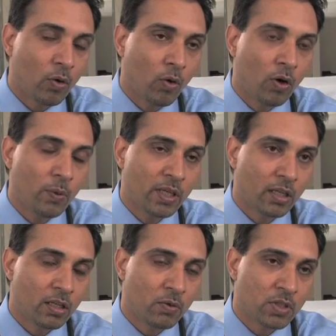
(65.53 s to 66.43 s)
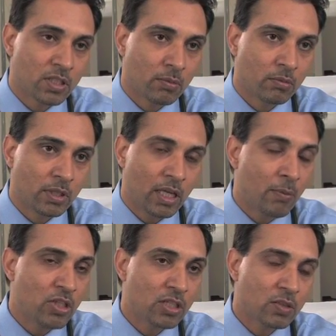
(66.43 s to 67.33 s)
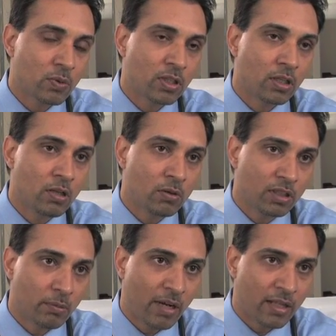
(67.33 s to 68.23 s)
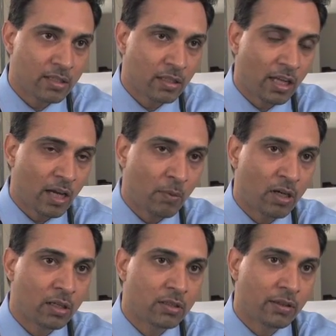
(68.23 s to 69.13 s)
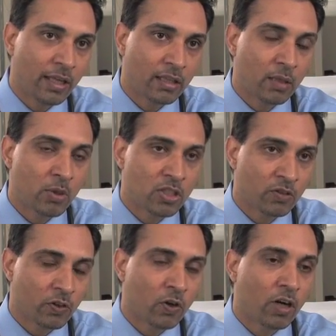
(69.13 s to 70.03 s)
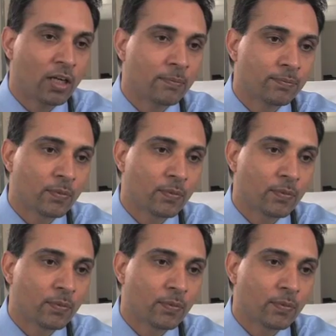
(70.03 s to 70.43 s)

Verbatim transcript: Or we can use some images with the nuclear medicine camera to get the images of your heart.